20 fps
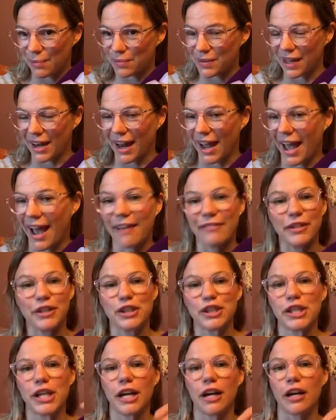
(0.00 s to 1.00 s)
that I haven't
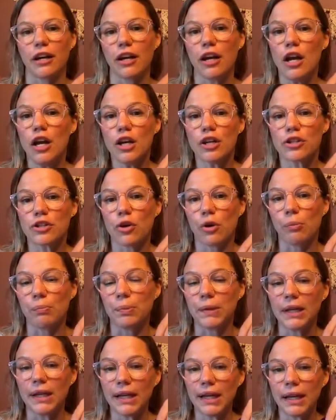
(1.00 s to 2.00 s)
shared. So
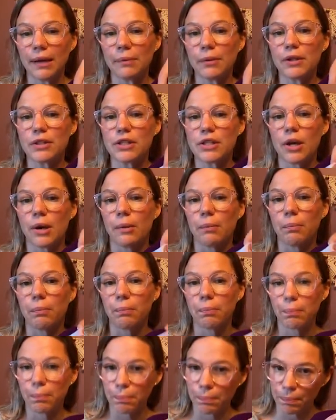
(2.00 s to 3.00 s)
being able to
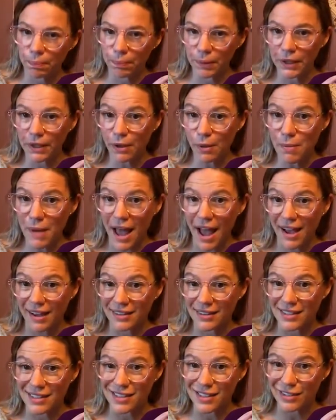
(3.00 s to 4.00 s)
peel back
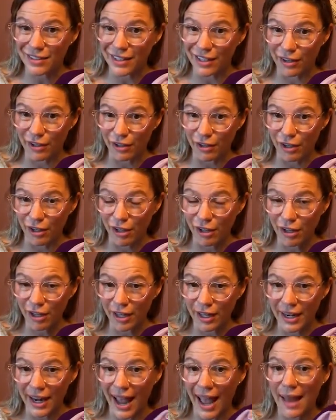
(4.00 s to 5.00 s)
this clitoral
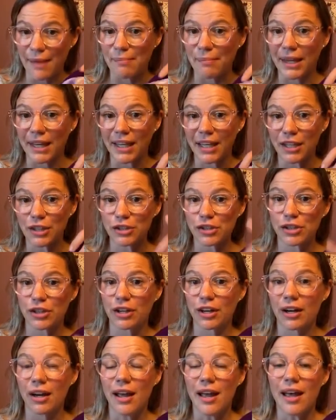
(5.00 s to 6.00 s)
hood and making
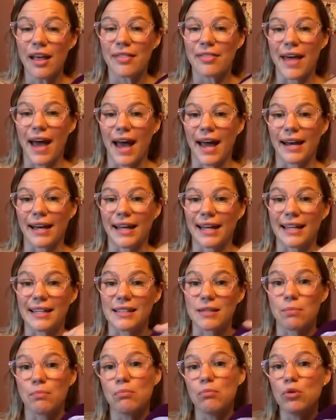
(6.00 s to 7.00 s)
sure that
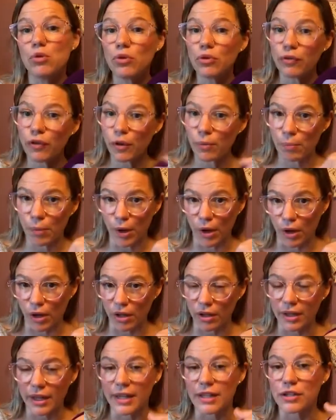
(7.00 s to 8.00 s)
it's
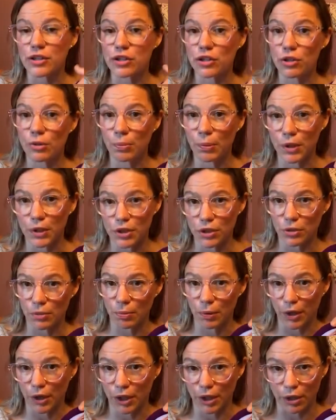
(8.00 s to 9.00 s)
movable is super,
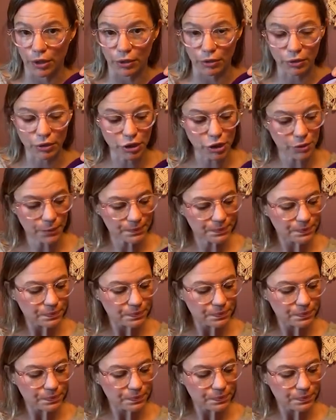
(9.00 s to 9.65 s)
super huge.